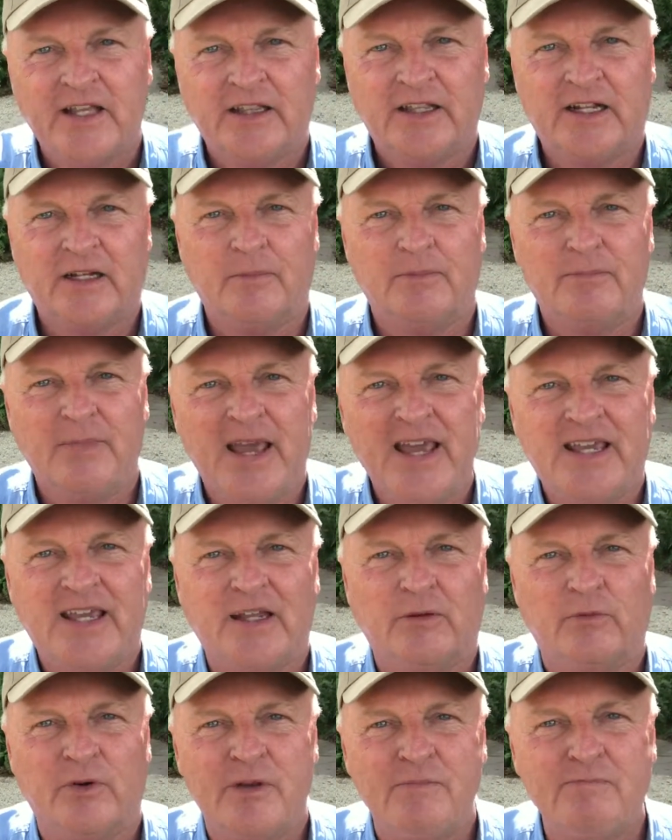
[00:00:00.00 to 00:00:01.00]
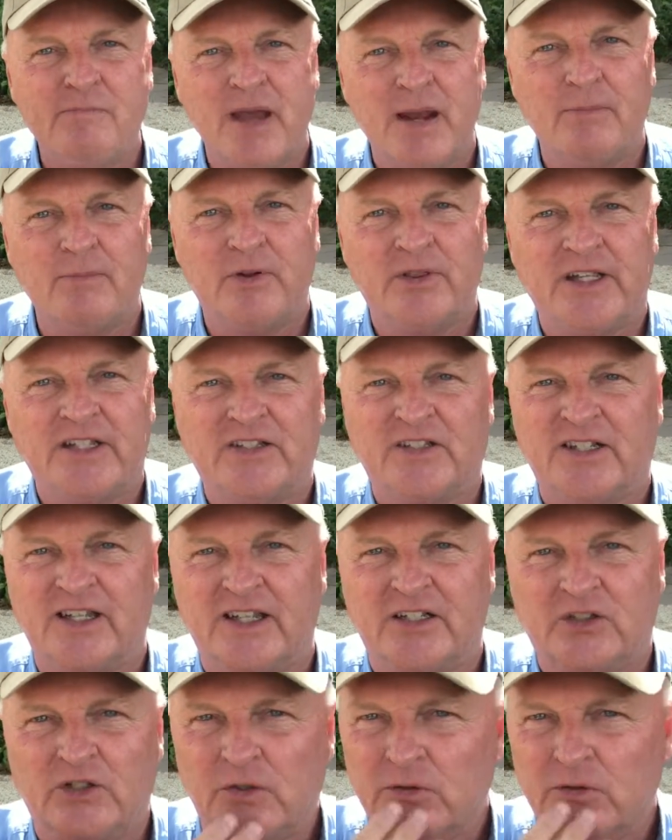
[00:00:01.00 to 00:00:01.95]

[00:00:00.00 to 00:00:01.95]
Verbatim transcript: that'll make it remember these things.